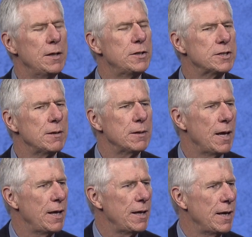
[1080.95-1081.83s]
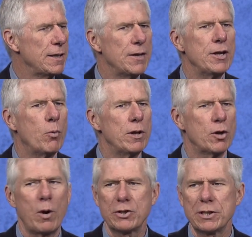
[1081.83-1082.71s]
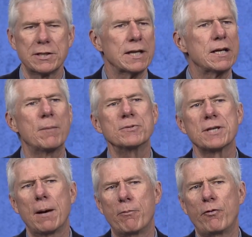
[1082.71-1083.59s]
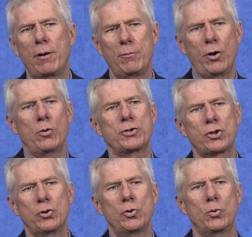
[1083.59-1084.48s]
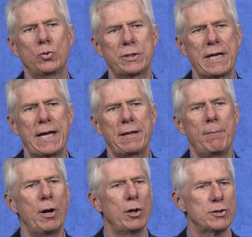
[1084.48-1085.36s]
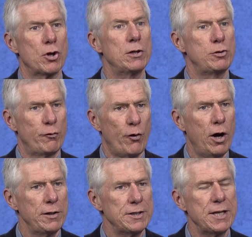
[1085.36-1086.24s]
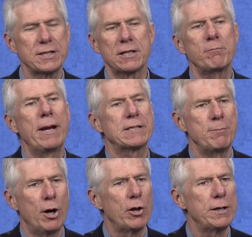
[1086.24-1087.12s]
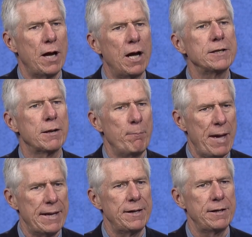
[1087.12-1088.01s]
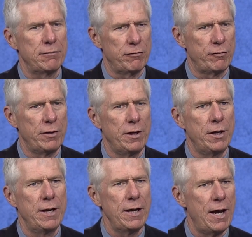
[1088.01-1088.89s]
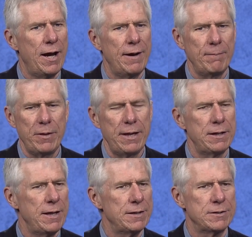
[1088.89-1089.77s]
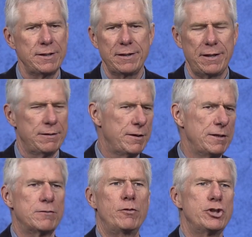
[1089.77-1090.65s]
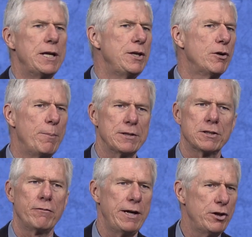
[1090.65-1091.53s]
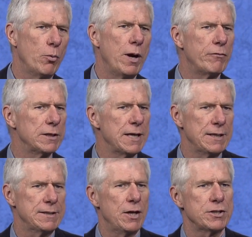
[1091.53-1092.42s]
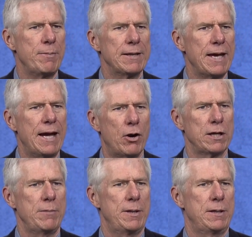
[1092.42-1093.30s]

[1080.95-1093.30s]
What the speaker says: I think one of the questions that comes up from those who say that Maryland's gone too far in these things, it makes Maryland uncompetitive. And as against Virginia or Pennsylvania or wherever, tell us about that argument.